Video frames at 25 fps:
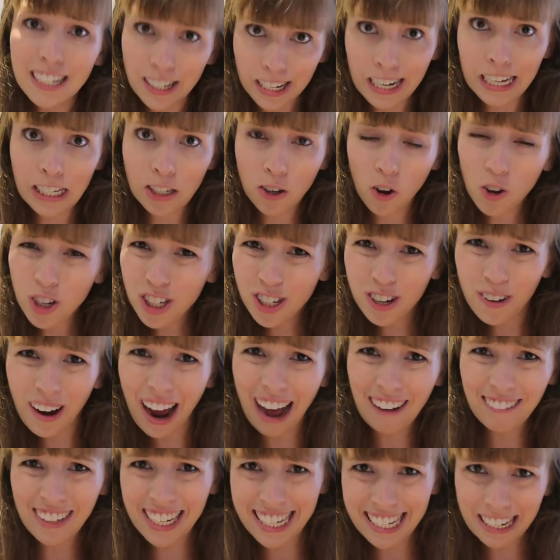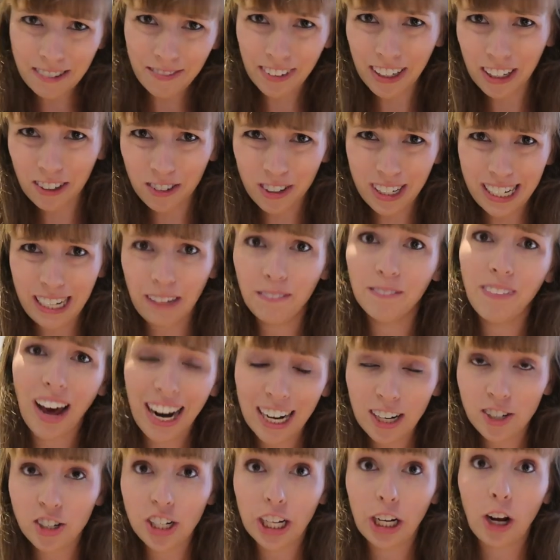She is also having difficulty
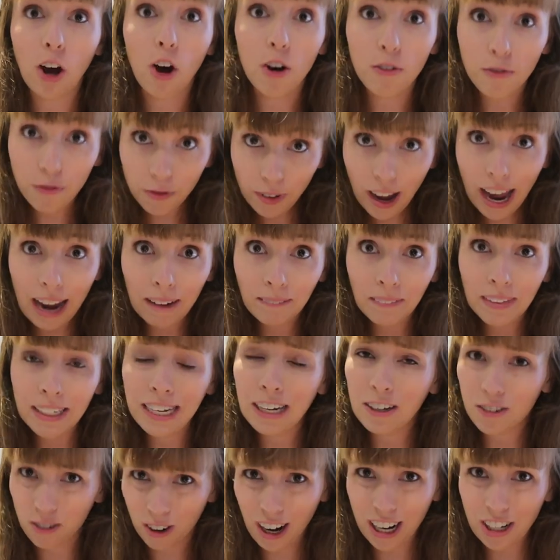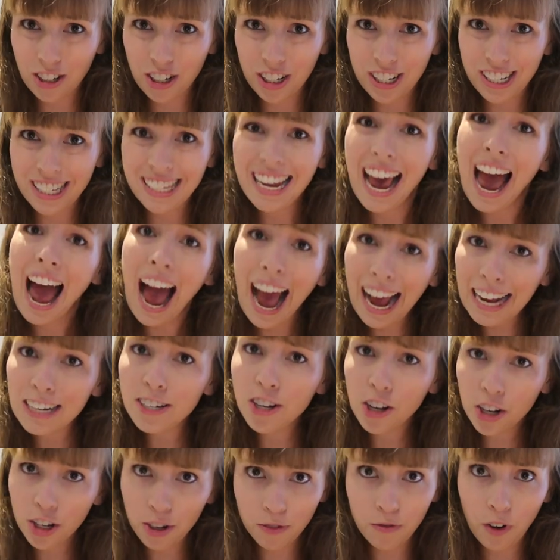managing her family, crushes,
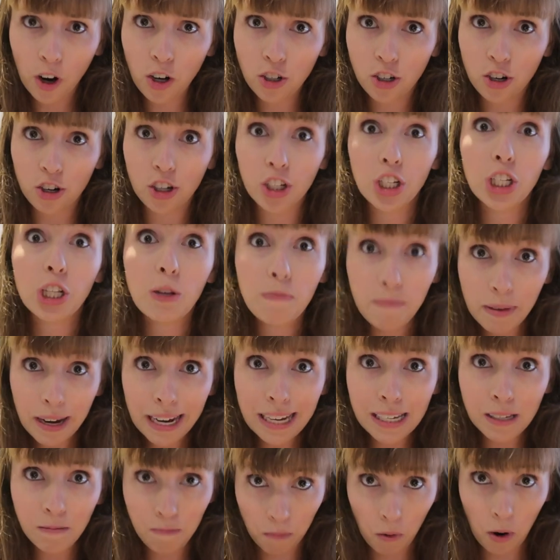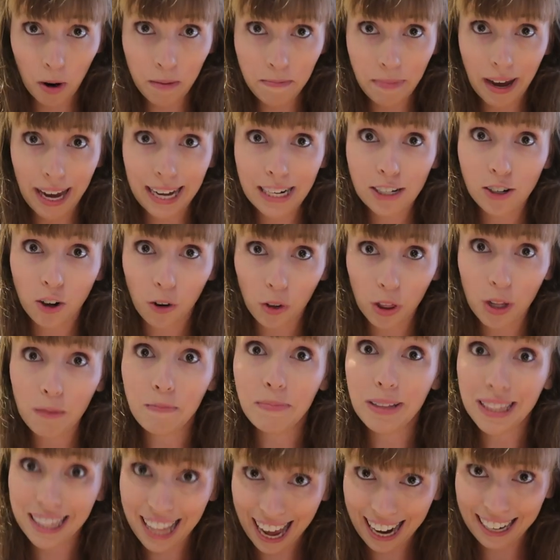and her devotion to the biggest boy band on the
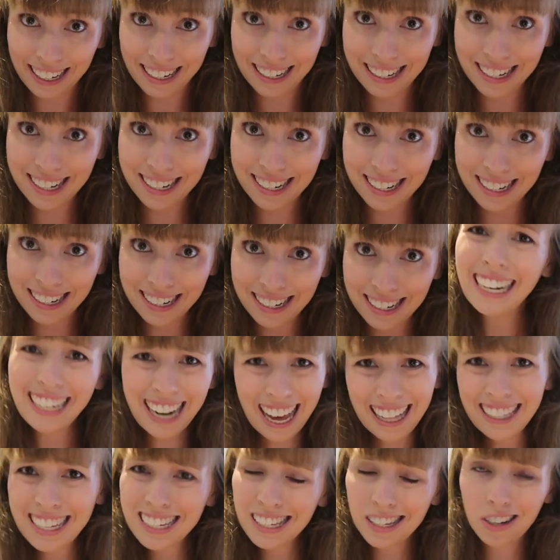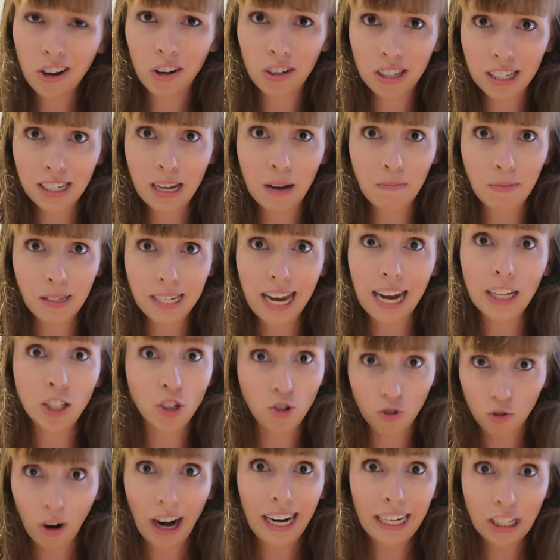planet. Now, this concept sounds
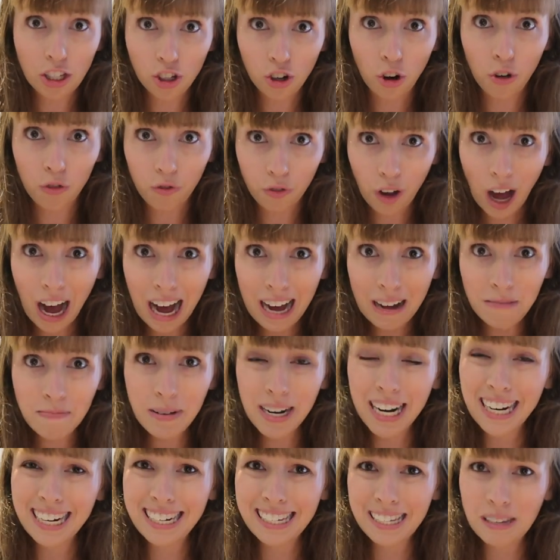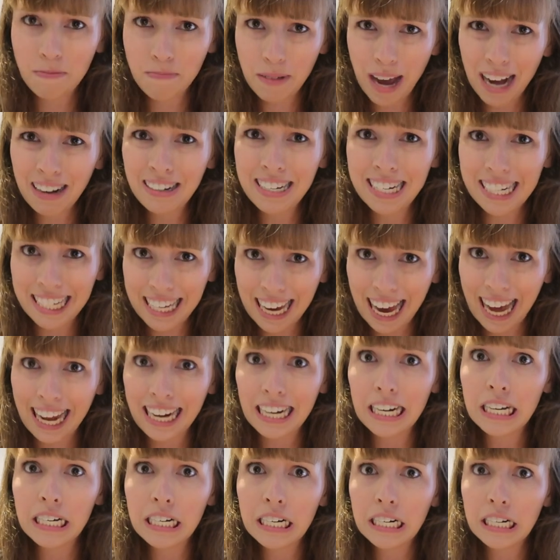great so far, but it is about to
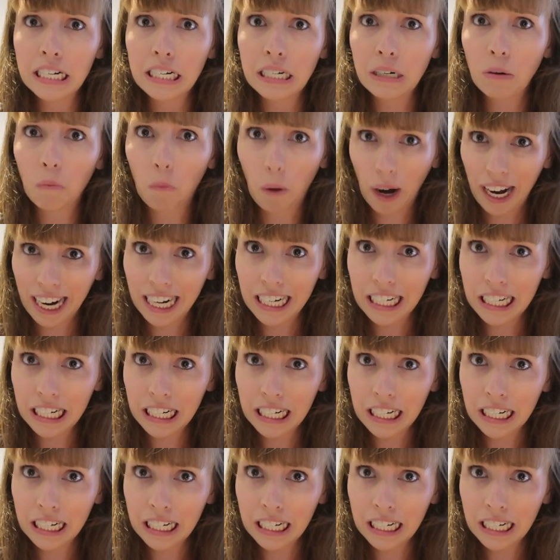get weird.